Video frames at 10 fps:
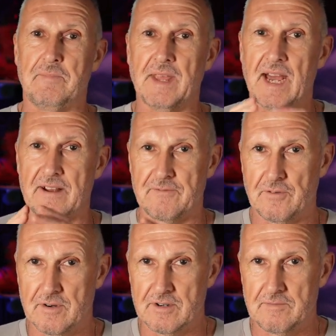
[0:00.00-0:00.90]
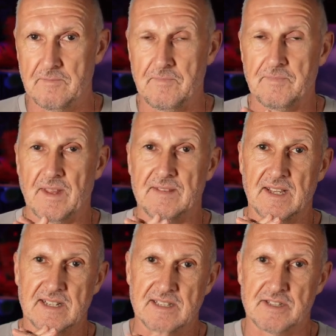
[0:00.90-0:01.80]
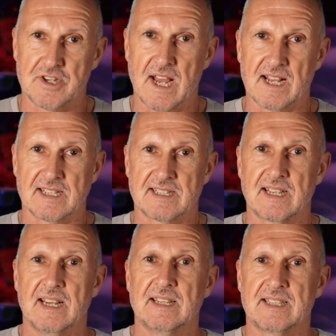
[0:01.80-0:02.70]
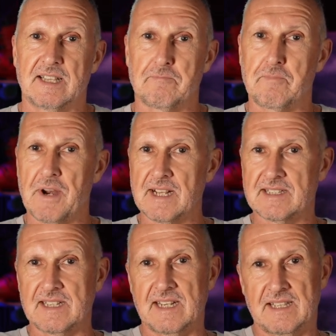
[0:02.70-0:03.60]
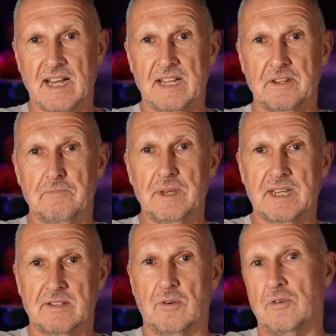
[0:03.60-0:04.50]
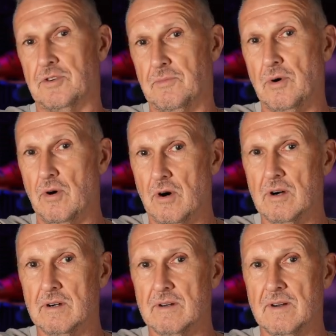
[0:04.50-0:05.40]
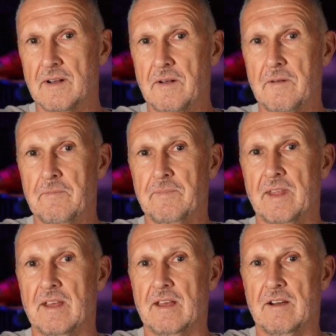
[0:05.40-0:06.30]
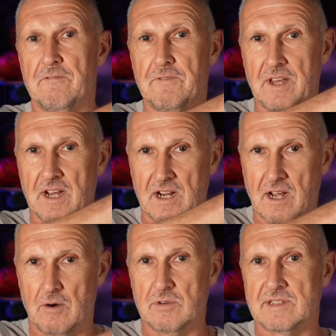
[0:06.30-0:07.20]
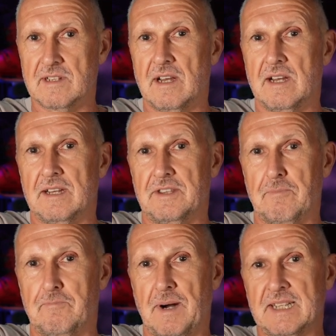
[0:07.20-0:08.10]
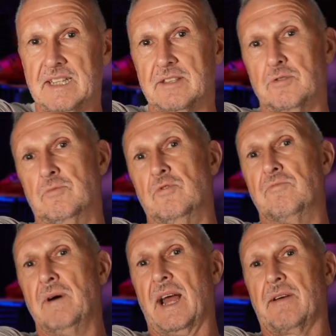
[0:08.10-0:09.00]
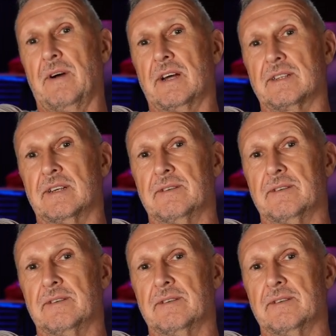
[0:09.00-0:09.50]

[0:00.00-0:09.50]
Therefore, there is a chance that pressing down the big toe or the ball will cause the body to move backward